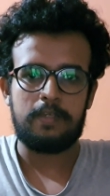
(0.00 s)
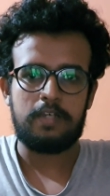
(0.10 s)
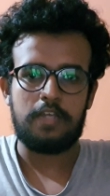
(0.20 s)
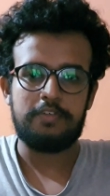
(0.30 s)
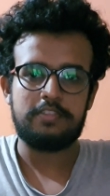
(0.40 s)

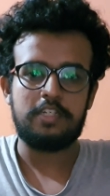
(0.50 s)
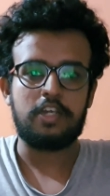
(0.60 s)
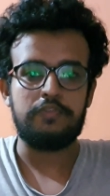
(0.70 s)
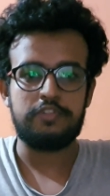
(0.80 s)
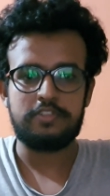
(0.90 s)
I was in a
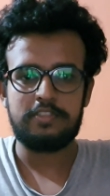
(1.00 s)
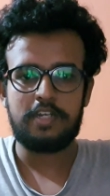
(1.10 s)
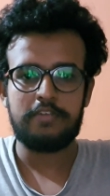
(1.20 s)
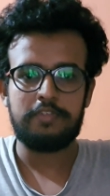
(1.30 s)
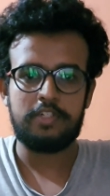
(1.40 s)
confusion
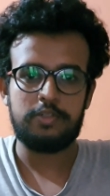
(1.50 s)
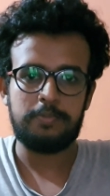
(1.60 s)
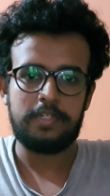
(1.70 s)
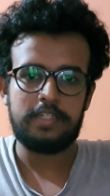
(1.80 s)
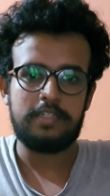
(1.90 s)
that whether to
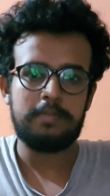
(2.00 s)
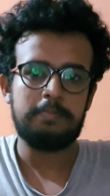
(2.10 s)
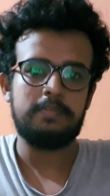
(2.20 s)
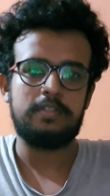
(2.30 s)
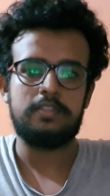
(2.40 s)
buy a
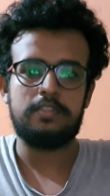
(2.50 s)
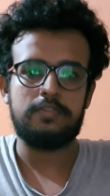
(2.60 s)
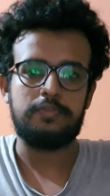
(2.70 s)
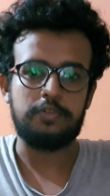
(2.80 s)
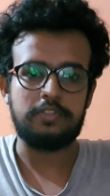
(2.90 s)

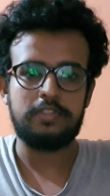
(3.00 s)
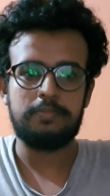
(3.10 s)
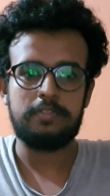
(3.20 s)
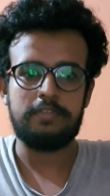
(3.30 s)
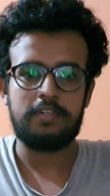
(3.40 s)
4G
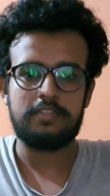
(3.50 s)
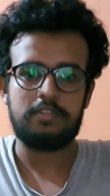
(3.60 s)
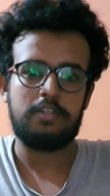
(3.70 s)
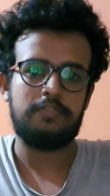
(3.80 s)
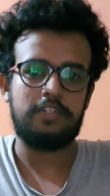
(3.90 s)
device
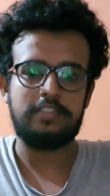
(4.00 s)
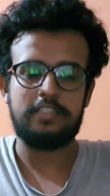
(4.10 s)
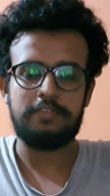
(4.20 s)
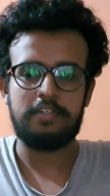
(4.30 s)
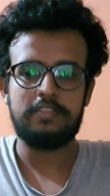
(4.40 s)
or a
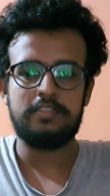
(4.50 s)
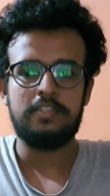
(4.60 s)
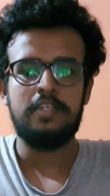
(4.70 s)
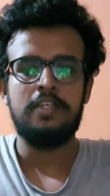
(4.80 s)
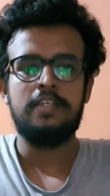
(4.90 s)
5G device.
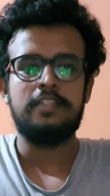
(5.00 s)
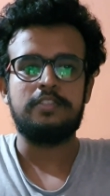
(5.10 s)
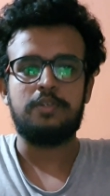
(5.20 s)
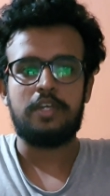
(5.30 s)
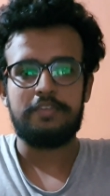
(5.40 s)

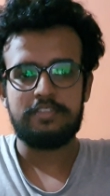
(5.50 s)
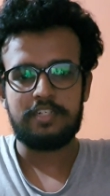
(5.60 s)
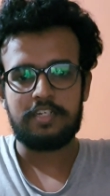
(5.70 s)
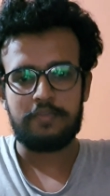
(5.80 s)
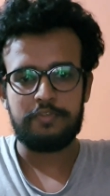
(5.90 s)
So I was
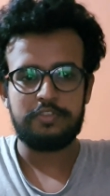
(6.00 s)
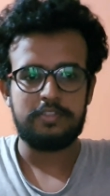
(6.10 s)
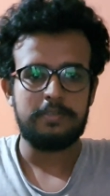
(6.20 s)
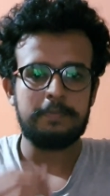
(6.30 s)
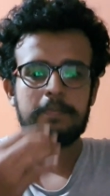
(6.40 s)
in a
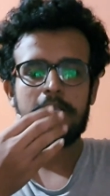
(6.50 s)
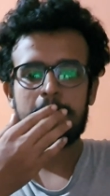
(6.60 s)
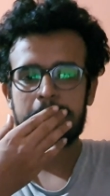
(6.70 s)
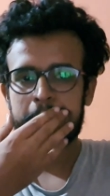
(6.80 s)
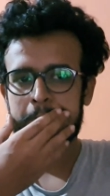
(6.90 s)
confusion,
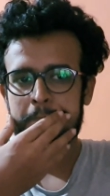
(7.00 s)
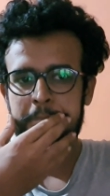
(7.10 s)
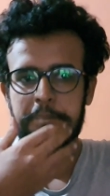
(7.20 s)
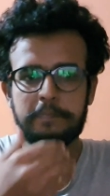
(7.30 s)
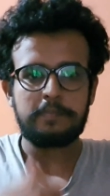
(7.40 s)
and
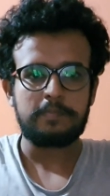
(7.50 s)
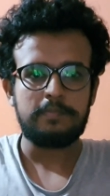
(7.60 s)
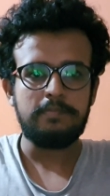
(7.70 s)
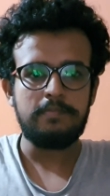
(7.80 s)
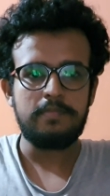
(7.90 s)

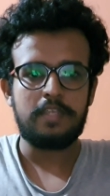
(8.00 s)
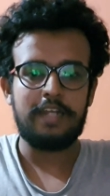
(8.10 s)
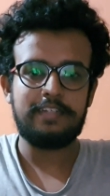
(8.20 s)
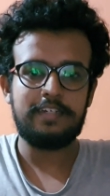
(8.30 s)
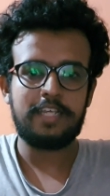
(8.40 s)

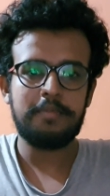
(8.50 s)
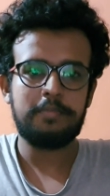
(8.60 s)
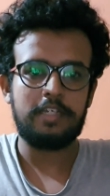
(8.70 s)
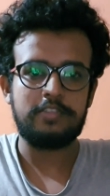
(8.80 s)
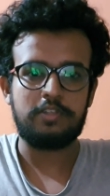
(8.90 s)
at that
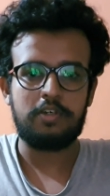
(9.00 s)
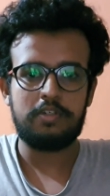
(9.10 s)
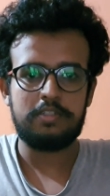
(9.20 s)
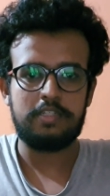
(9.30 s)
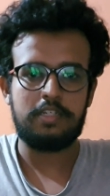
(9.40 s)
time I saw
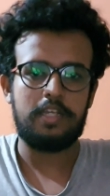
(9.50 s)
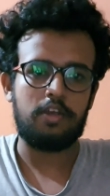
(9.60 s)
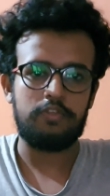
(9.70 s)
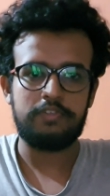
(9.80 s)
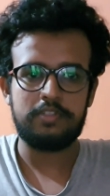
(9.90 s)
an
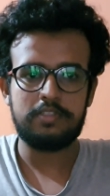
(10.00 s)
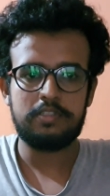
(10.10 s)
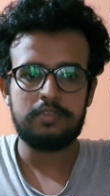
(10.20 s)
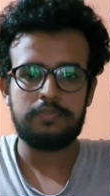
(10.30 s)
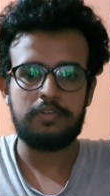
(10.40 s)
offer
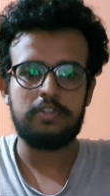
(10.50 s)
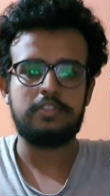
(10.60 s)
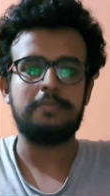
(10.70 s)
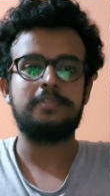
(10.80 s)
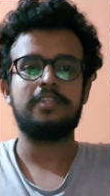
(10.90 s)
for
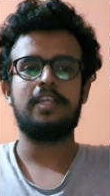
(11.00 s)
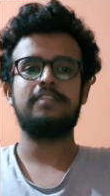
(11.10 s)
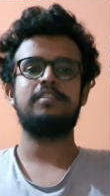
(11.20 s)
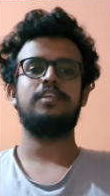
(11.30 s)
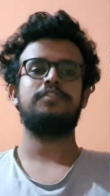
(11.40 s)
Samsung
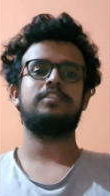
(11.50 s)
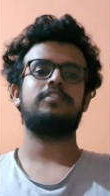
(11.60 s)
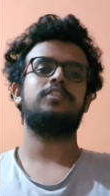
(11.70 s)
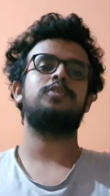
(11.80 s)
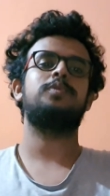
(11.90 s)
Galaxy
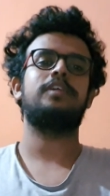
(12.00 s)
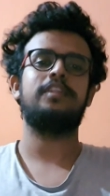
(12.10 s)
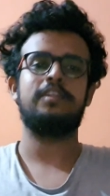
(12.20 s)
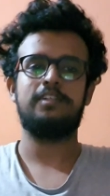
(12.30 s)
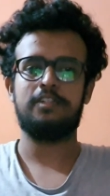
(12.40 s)
F62
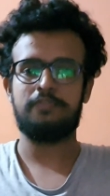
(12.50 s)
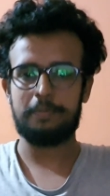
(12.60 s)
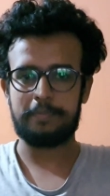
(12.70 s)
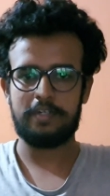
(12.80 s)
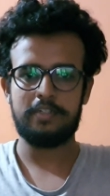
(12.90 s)
in
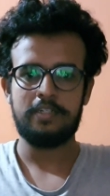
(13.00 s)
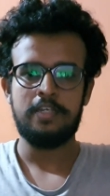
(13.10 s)
Flipkart.